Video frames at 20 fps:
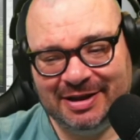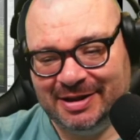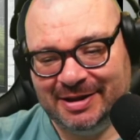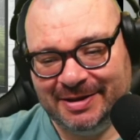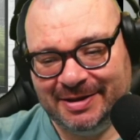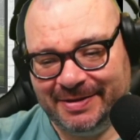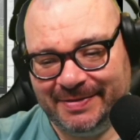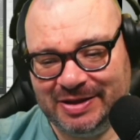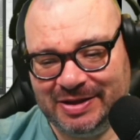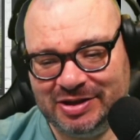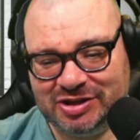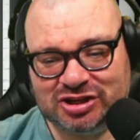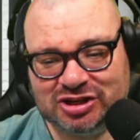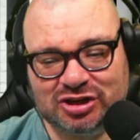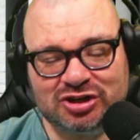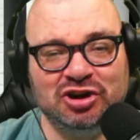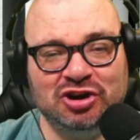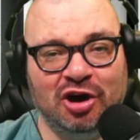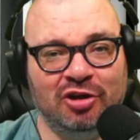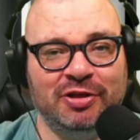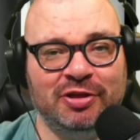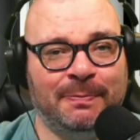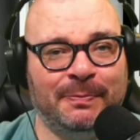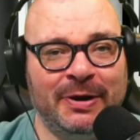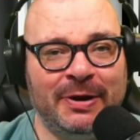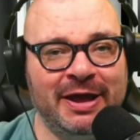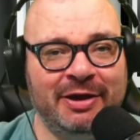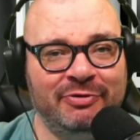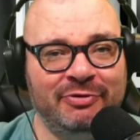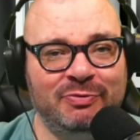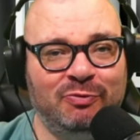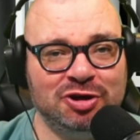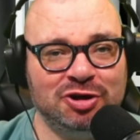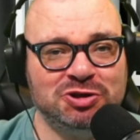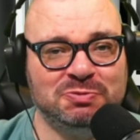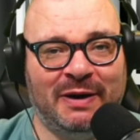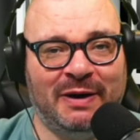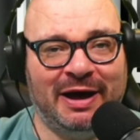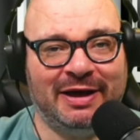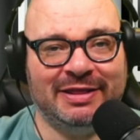he's just not the player he was
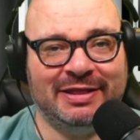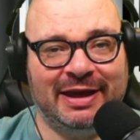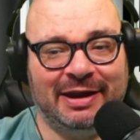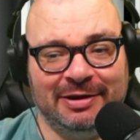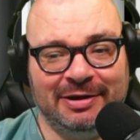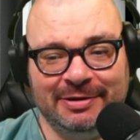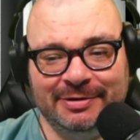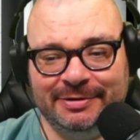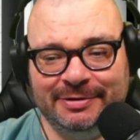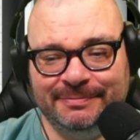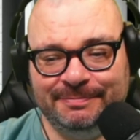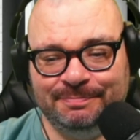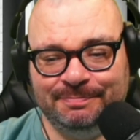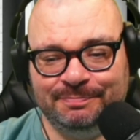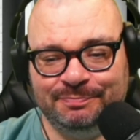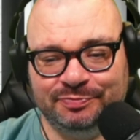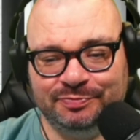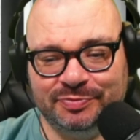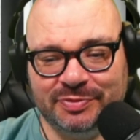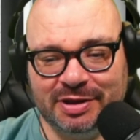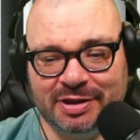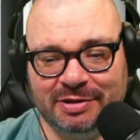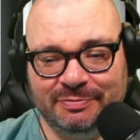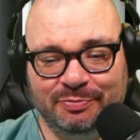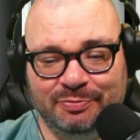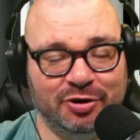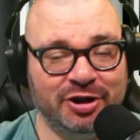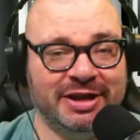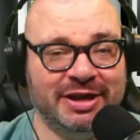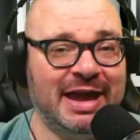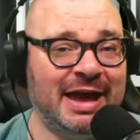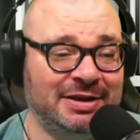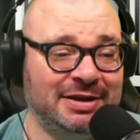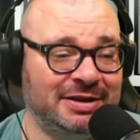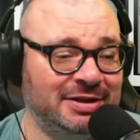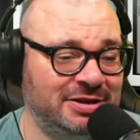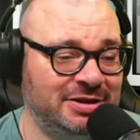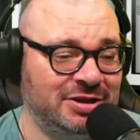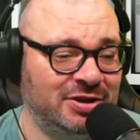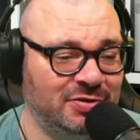back then. But again,
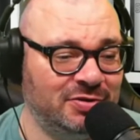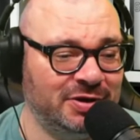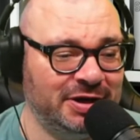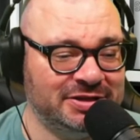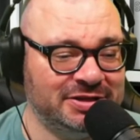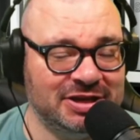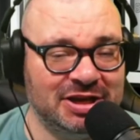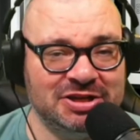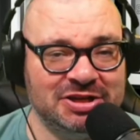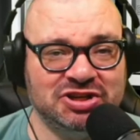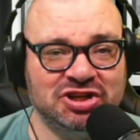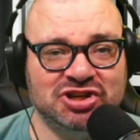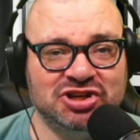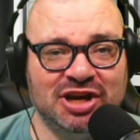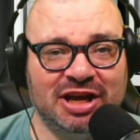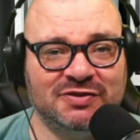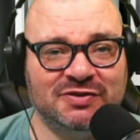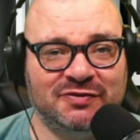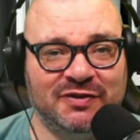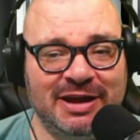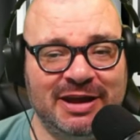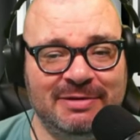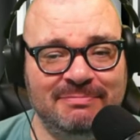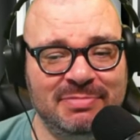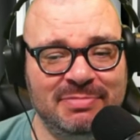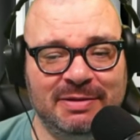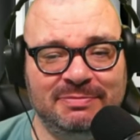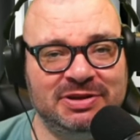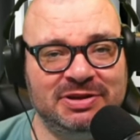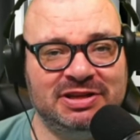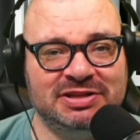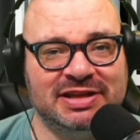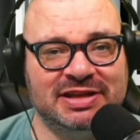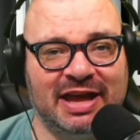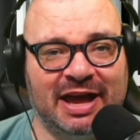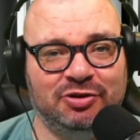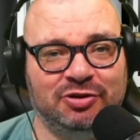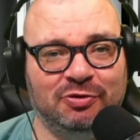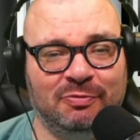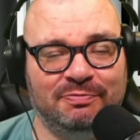you know, it's a chance for him maybe to
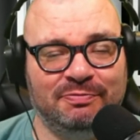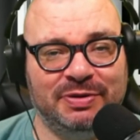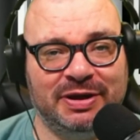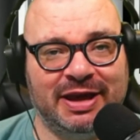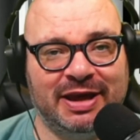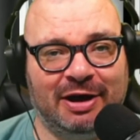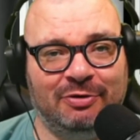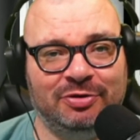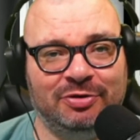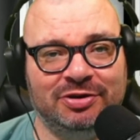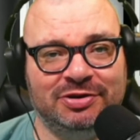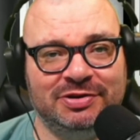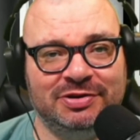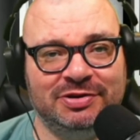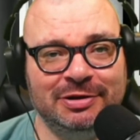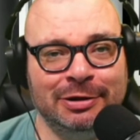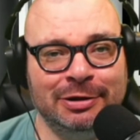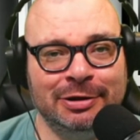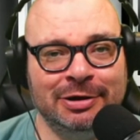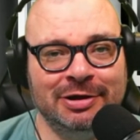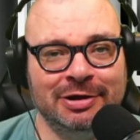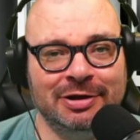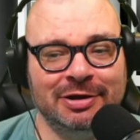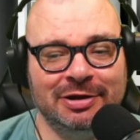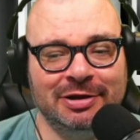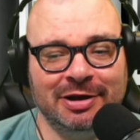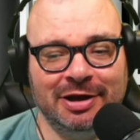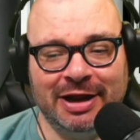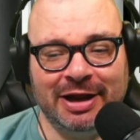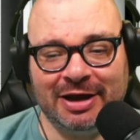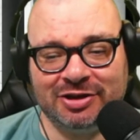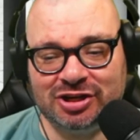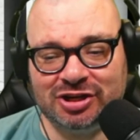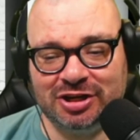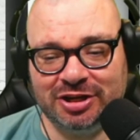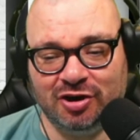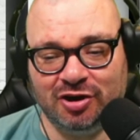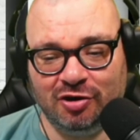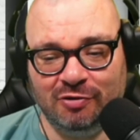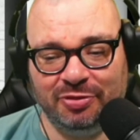stand up and be counted and
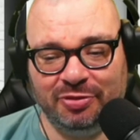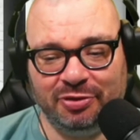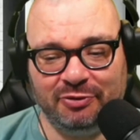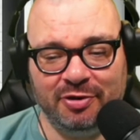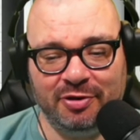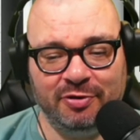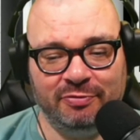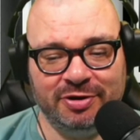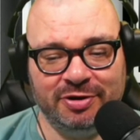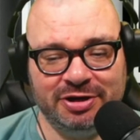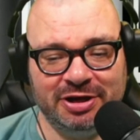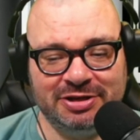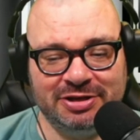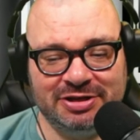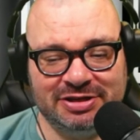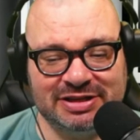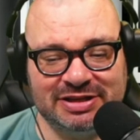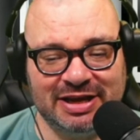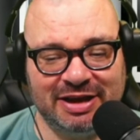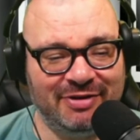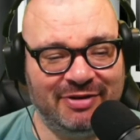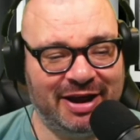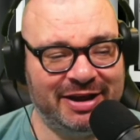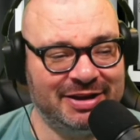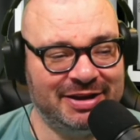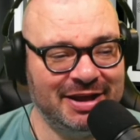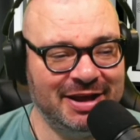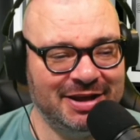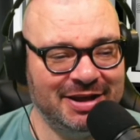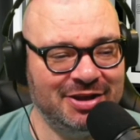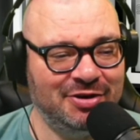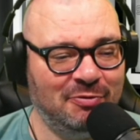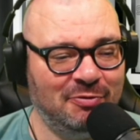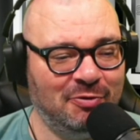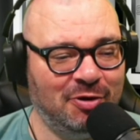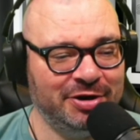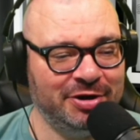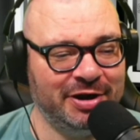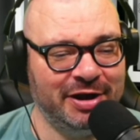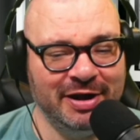actually come through and say, right, you know
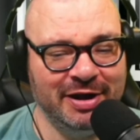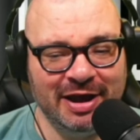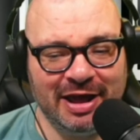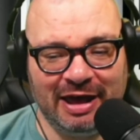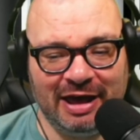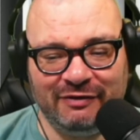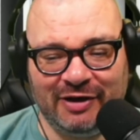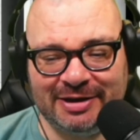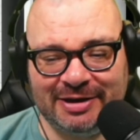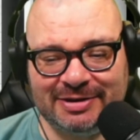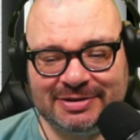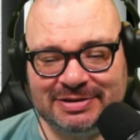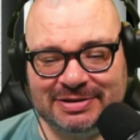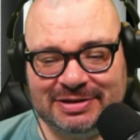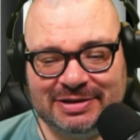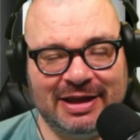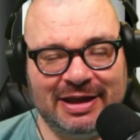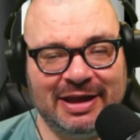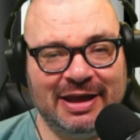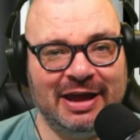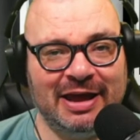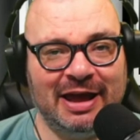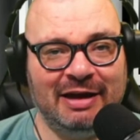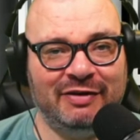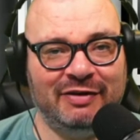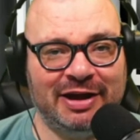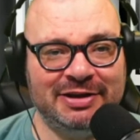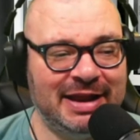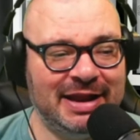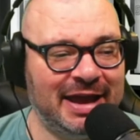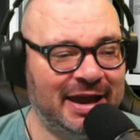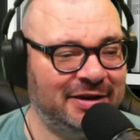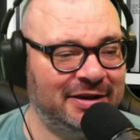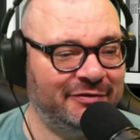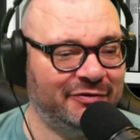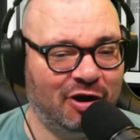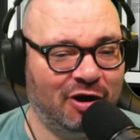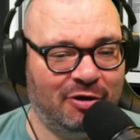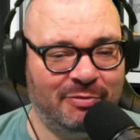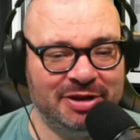what? I've had
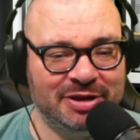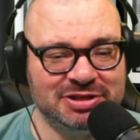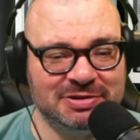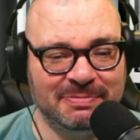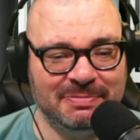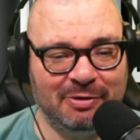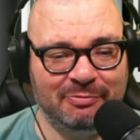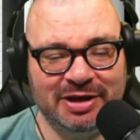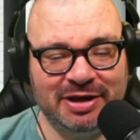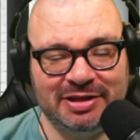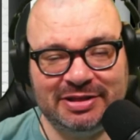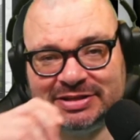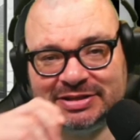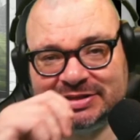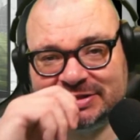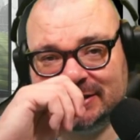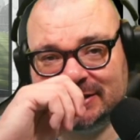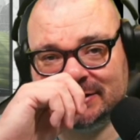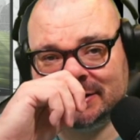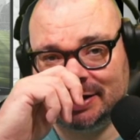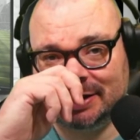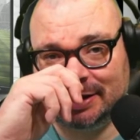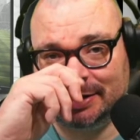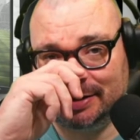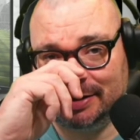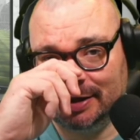negative comments about me this season, and